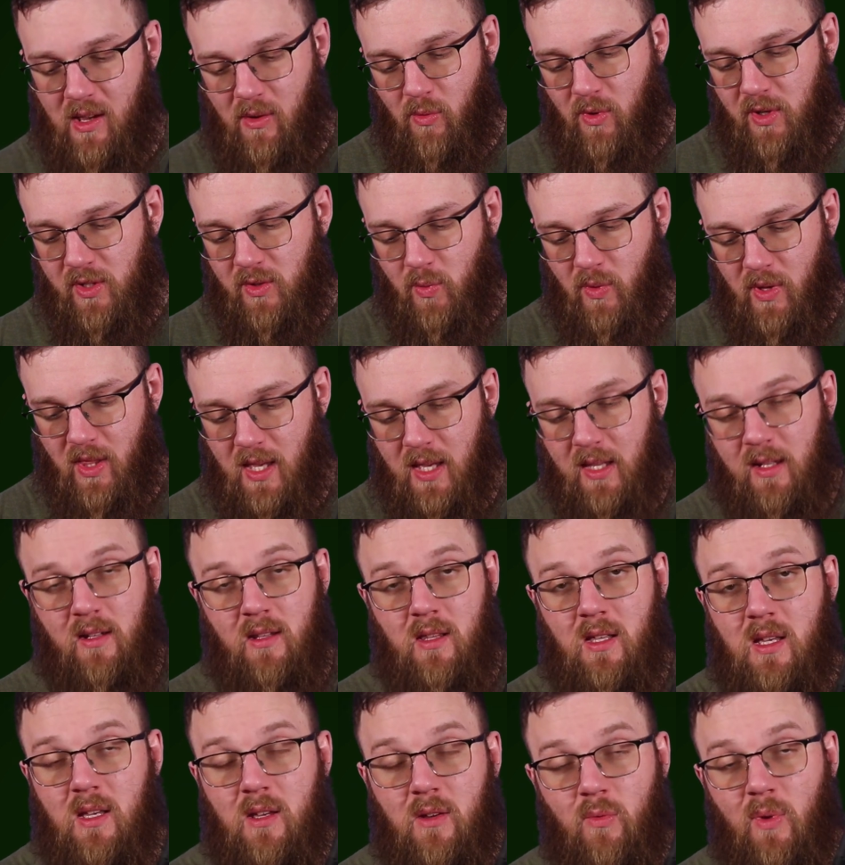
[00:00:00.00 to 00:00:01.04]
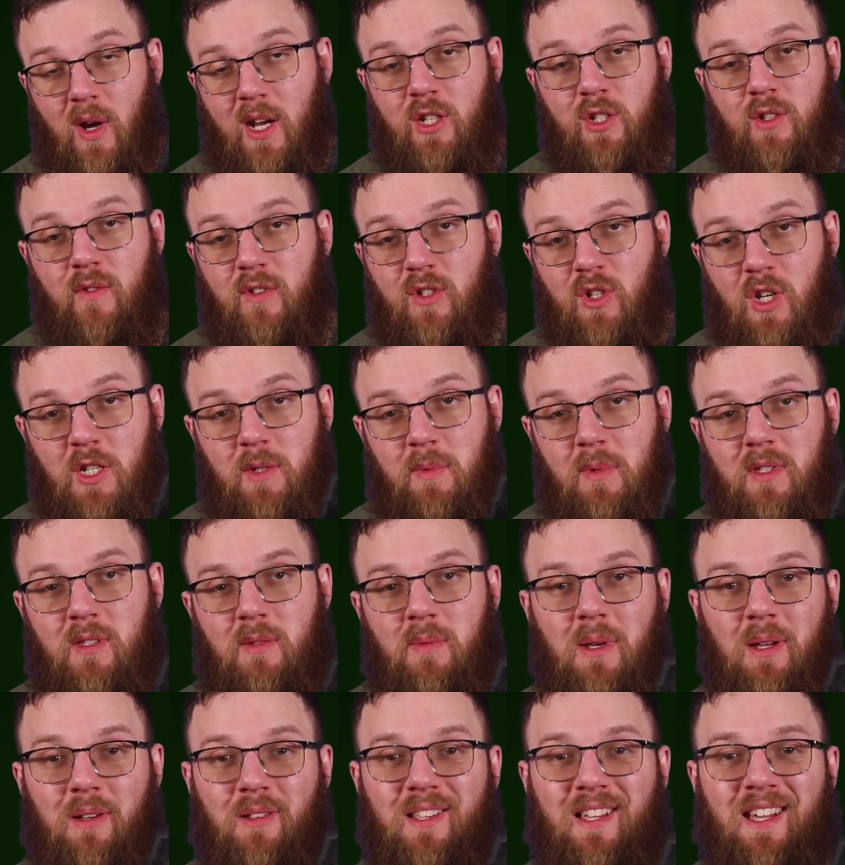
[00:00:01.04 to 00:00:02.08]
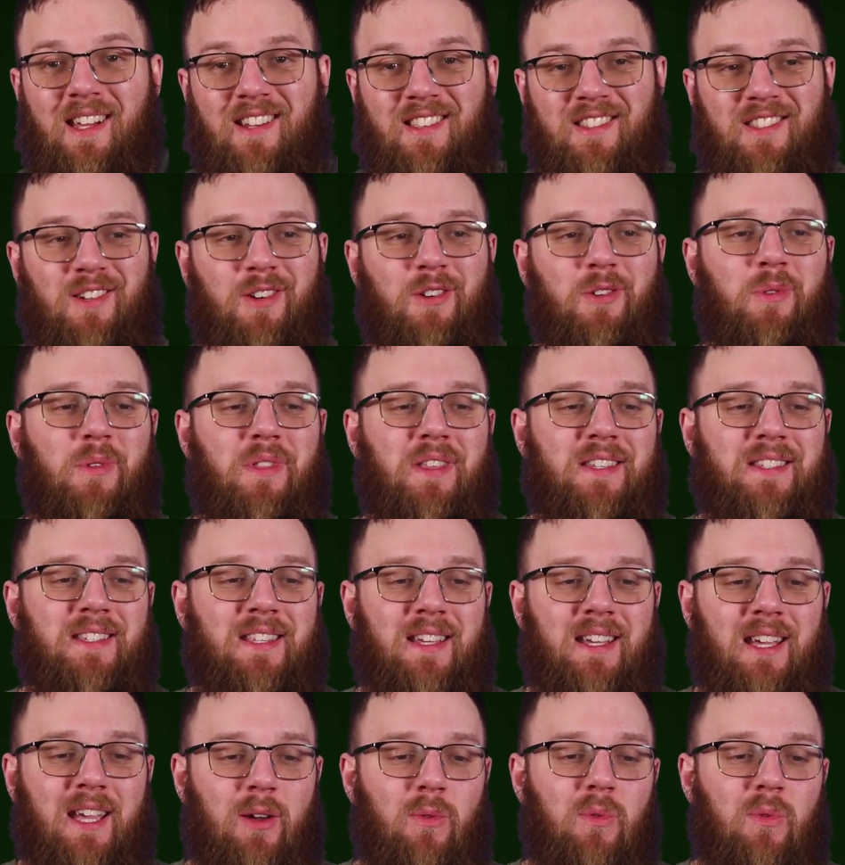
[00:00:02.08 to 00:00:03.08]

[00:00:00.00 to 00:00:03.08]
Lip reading: it was within the range of adjustment to be able to get it zeroed with this thing,